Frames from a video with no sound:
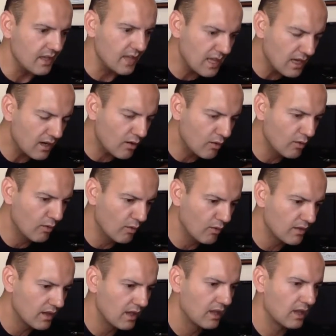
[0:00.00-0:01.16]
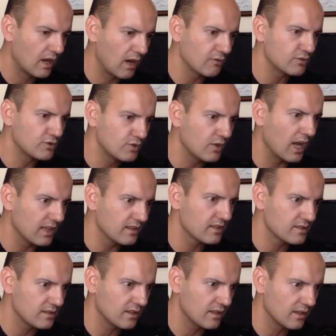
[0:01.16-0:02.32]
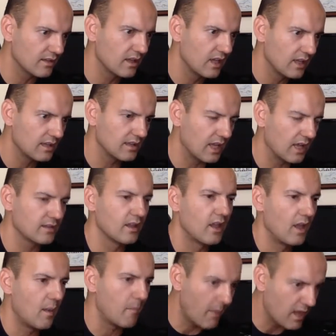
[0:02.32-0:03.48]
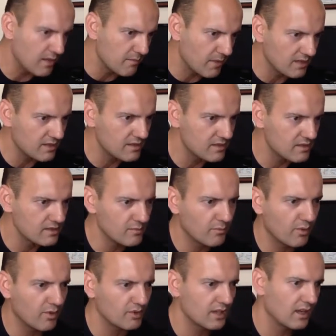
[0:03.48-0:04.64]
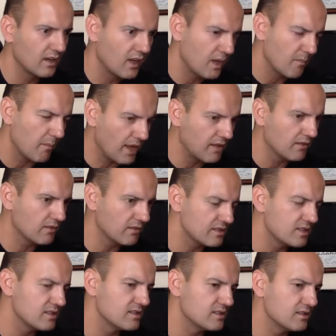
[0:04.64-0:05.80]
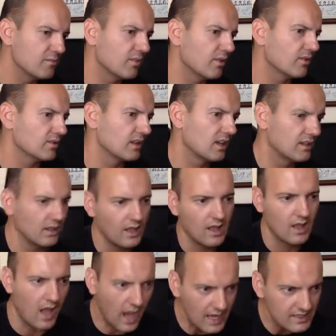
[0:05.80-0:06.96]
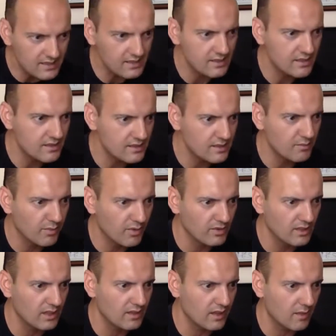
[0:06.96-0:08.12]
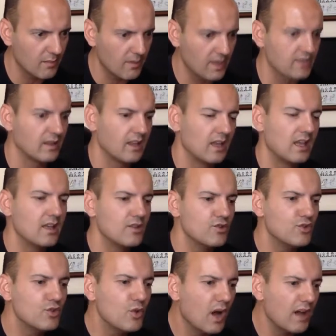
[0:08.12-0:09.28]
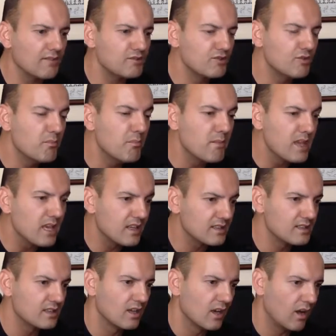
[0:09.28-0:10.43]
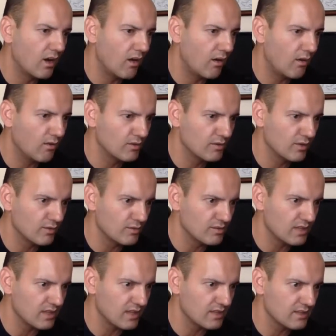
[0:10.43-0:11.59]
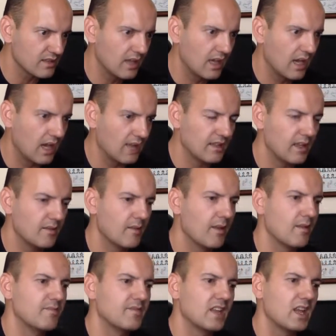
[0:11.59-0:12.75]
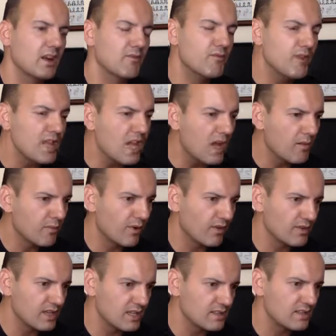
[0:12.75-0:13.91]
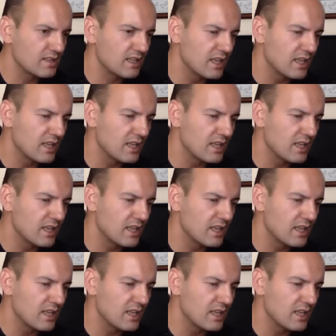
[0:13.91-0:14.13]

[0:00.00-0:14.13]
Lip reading: include, how to understand that mathematics is important, biology is important, IT is important, but you have to mix all those things. And then real projects